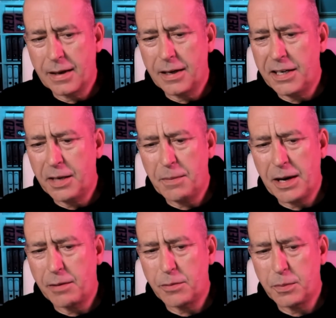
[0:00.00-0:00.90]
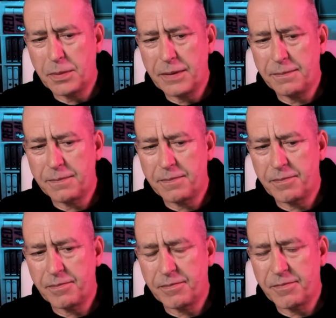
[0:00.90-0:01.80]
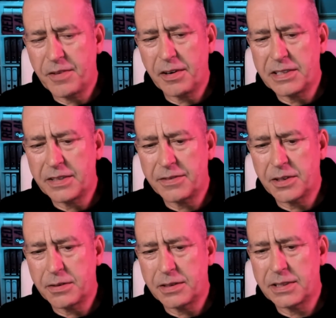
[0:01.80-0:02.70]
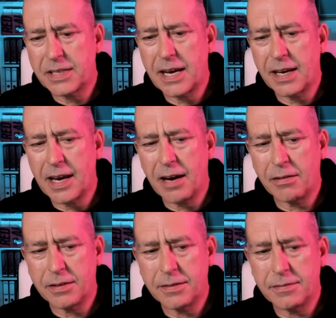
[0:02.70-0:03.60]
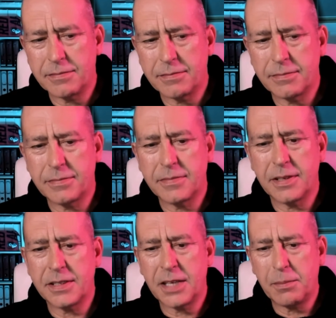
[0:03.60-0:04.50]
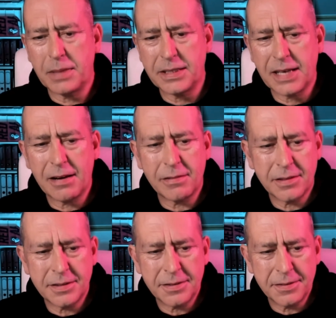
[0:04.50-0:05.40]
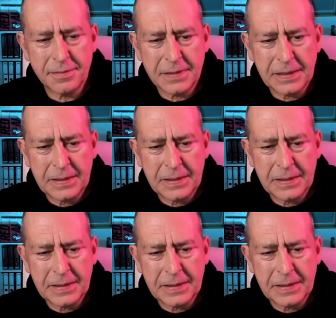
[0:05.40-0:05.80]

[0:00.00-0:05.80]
Cleaning them out would be very difficult. It's tank out and assemblies out and